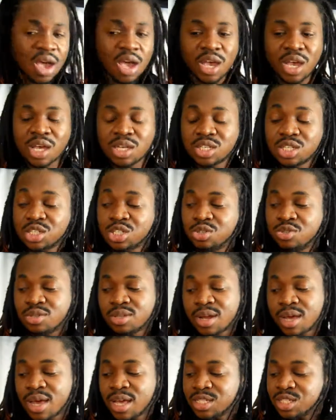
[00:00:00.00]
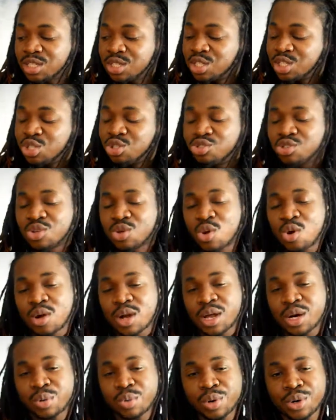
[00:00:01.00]
He's just using that as an excuse to call
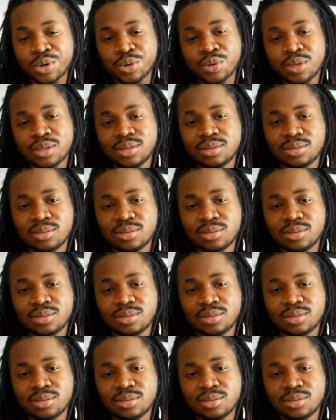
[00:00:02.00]
out of work.